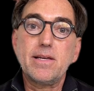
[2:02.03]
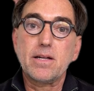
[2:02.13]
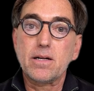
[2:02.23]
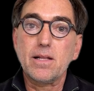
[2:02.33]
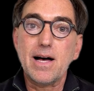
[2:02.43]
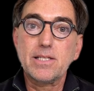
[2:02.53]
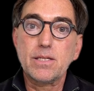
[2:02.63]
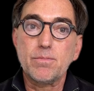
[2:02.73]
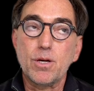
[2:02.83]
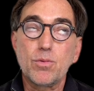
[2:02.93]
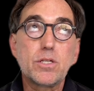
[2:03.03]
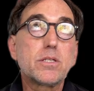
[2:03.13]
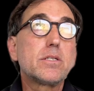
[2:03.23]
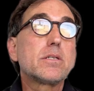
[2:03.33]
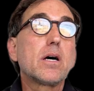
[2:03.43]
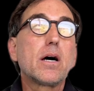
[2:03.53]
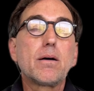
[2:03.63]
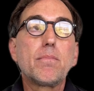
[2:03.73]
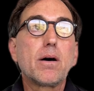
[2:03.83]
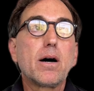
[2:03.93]
a colostomy, which is
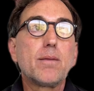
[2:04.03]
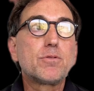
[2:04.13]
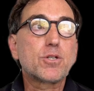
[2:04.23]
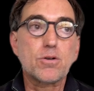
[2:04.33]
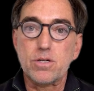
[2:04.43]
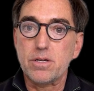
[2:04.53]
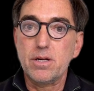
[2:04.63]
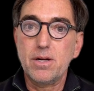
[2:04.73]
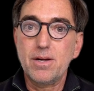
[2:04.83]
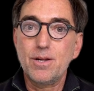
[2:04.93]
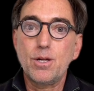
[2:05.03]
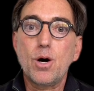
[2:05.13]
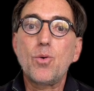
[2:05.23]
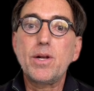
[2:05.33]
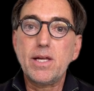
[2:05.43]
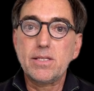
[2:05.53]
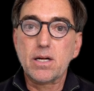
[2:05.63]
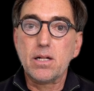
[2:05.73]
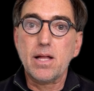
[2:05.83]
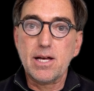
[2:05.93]
absurd. No one needs a
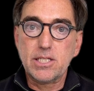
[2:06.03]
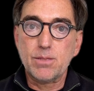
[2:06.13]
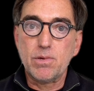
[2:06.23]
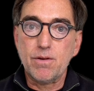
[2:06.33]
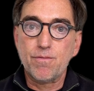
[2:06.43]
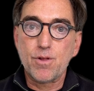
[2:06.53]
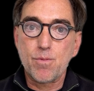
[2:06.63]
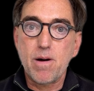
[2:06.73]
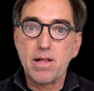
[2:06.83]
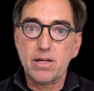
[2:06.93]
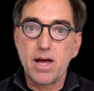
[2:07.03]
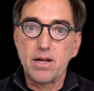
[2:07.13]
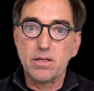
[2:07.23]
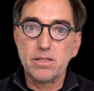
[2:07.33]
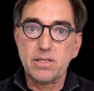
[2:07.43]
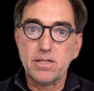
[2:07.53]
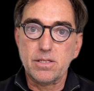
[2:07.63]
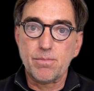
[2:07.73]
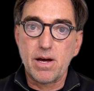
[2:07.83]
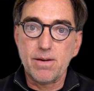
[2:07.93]
colostomy for their pilonidal disease,
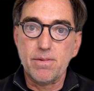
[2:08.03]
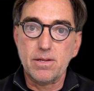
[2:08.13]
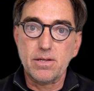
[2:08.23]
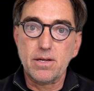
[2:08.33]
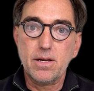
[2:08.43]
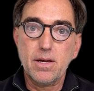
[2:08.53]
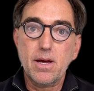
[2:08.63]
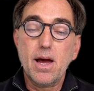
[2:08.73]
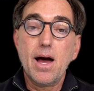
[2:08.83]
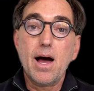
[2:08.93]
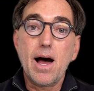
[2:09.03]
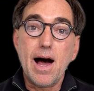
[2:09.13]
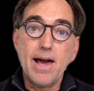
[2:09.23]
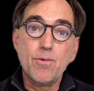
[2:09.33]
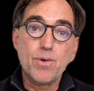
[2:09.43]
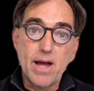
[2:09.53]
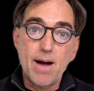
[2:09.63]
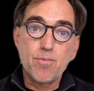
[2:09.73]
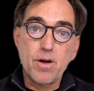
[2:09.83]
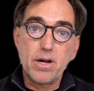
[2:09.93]
in my opinion. I
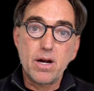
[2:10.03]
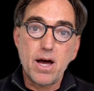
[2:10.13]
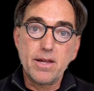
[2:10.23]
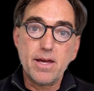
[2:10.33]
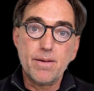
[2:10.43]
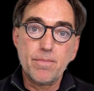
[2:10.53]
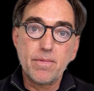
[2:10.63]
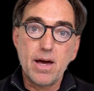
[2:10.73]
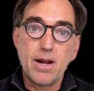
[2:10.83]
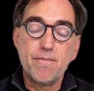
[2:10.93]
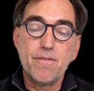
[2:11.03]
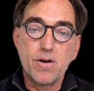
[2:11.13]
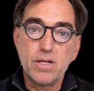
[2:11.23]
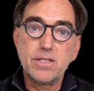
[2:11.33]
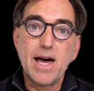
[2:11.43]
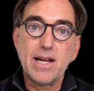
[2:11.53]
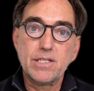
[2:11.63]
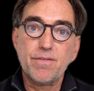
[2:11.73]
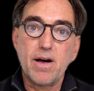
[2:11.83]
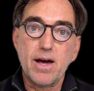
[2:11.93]
reoperated on him, and I'm very
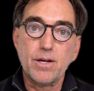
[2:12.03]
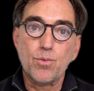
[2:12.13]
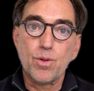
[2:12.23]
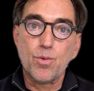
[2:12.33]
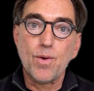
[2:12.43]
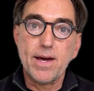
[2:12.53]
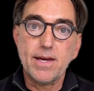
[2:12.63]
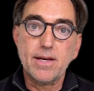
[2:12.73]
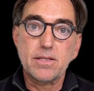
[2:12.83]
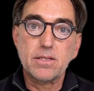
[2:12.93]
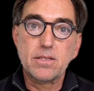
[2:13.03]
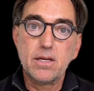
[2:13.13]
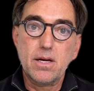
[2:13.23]
satisfied with the way his